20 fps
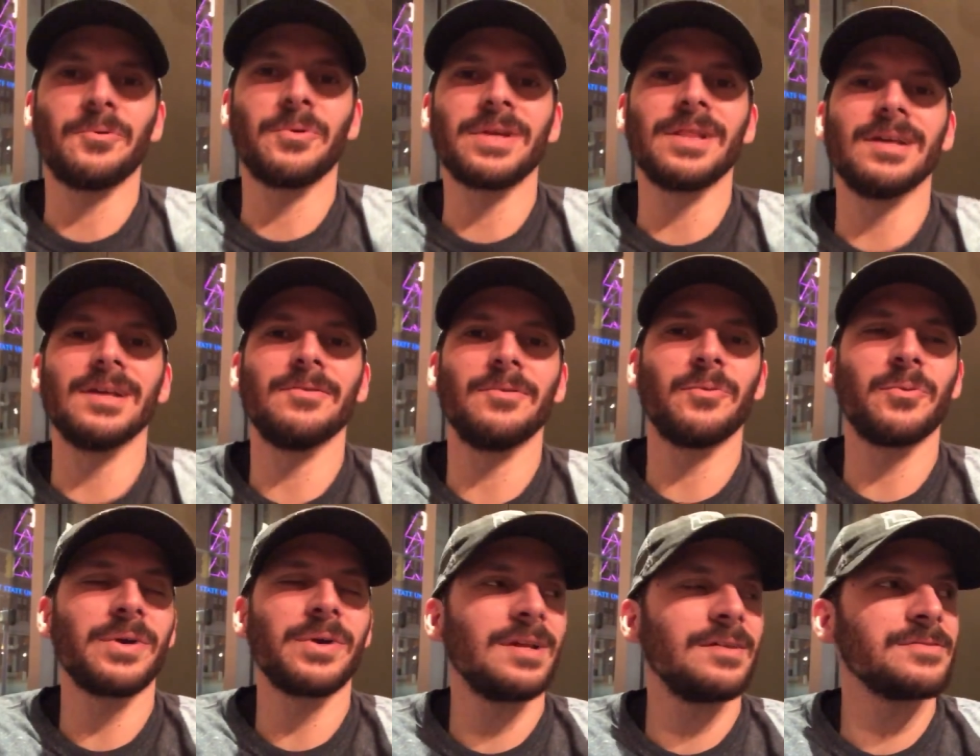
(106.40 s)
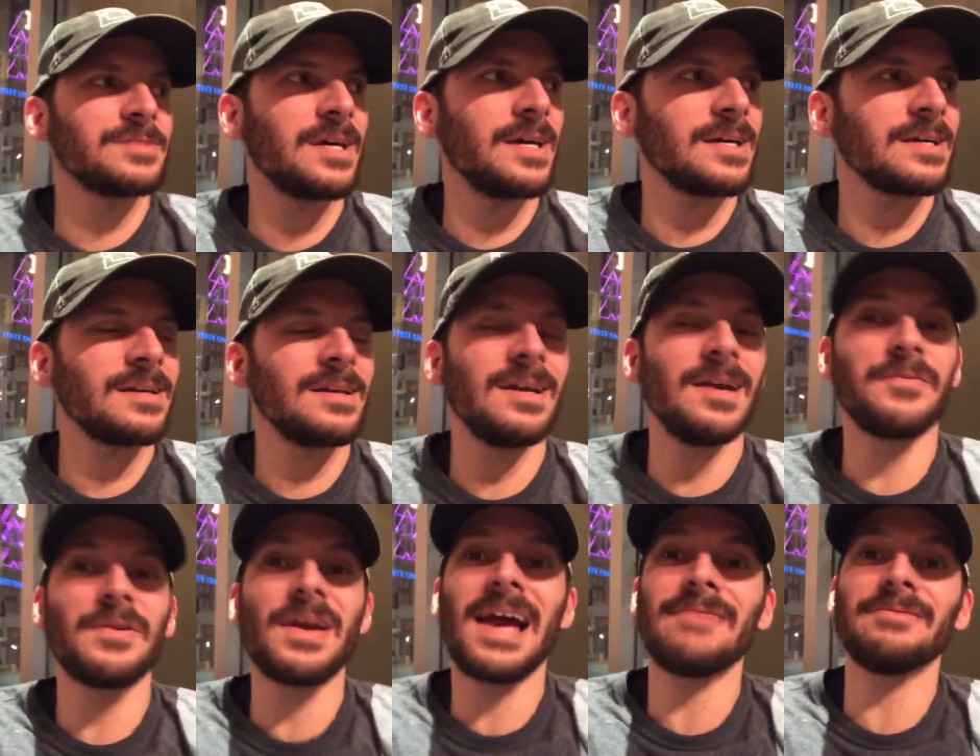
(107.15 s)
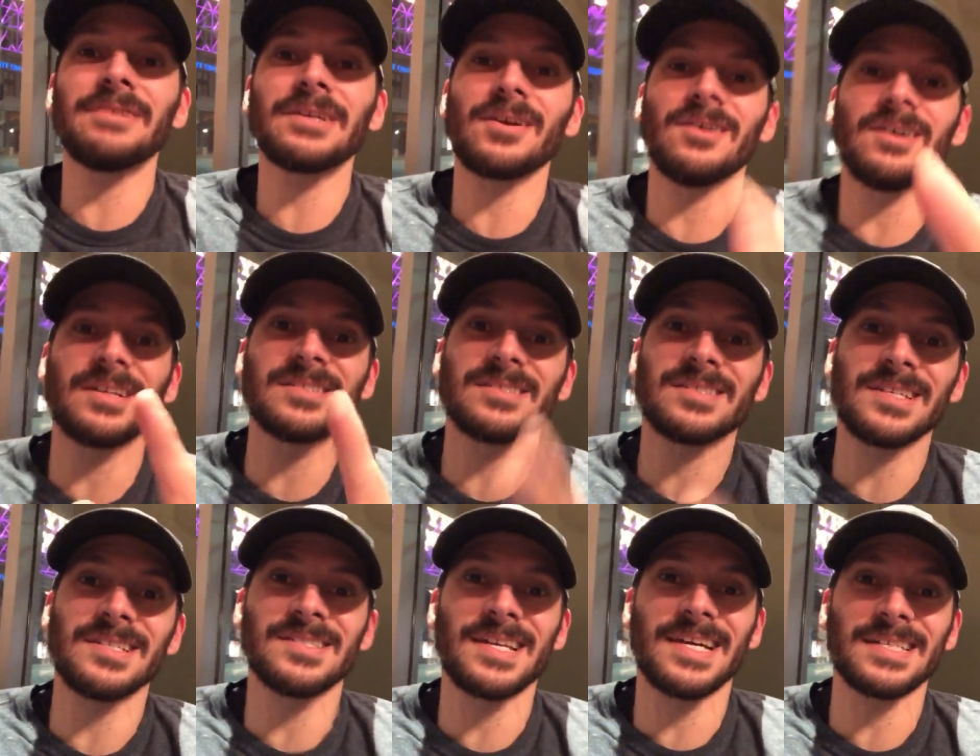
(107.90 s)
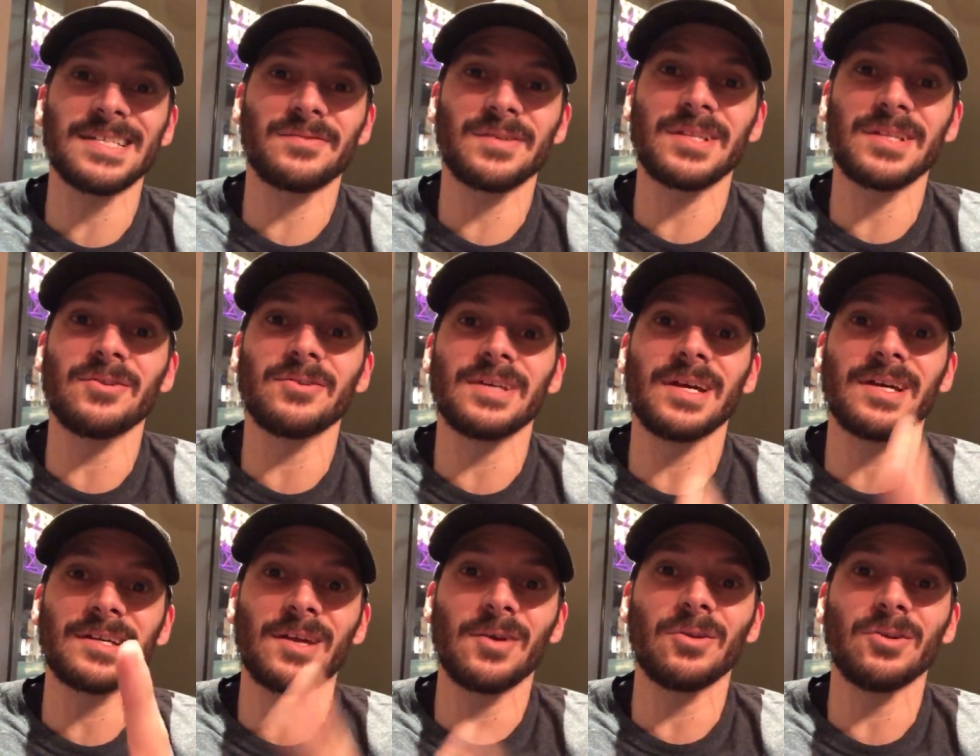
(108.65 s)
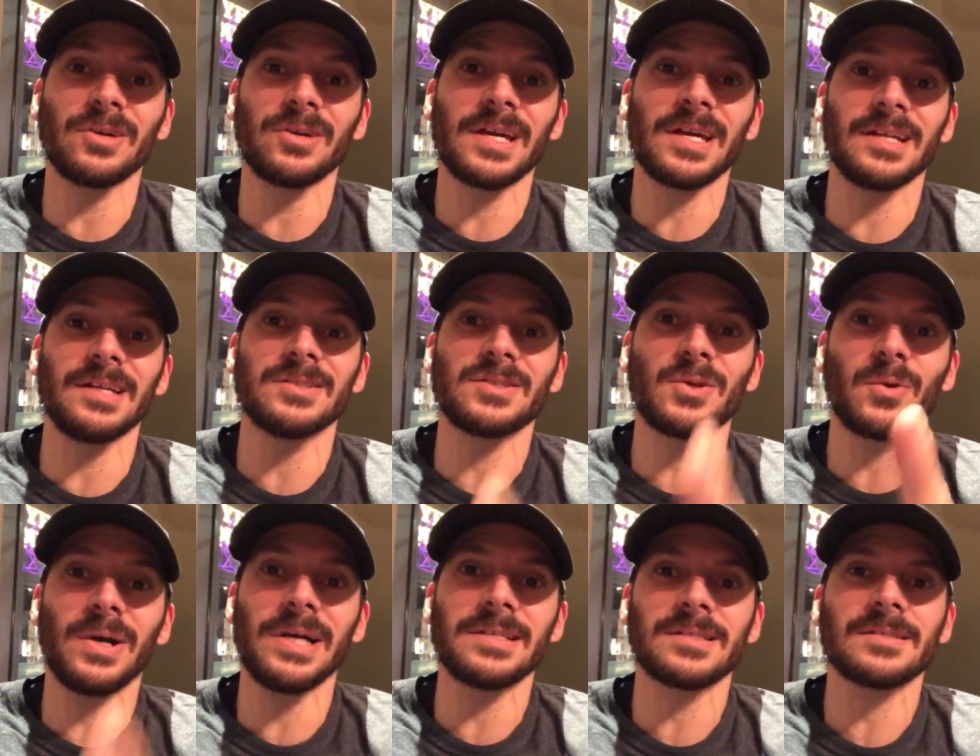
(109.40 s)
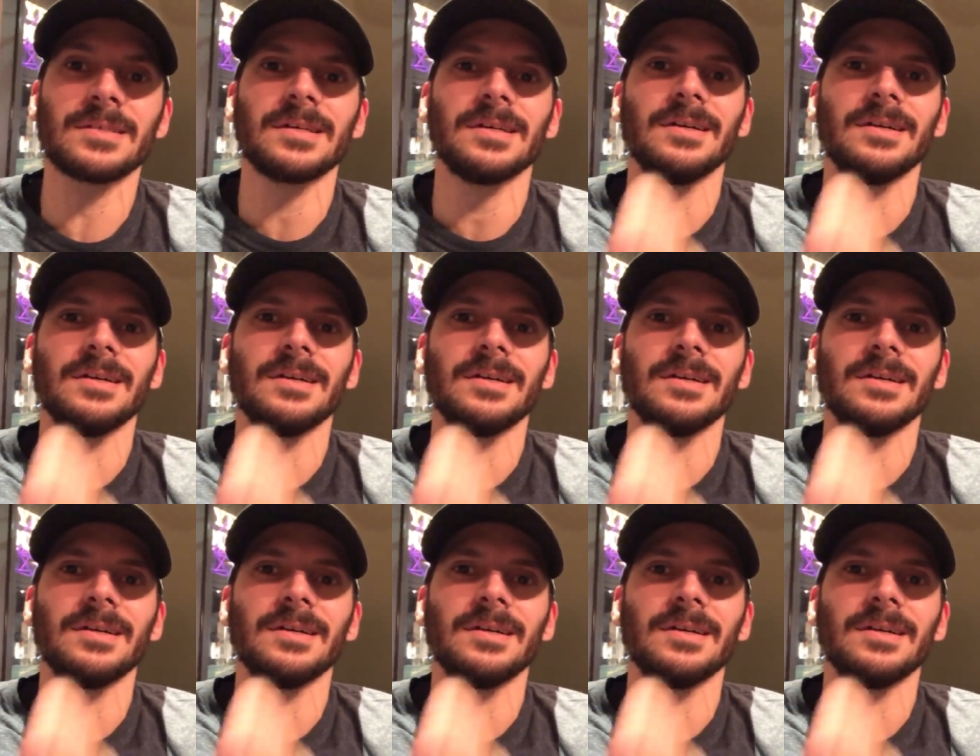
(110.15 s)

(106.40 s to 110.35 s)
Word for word: we love we love Zach. If you haven't gone and seen Zach's video yet, go look at it twice.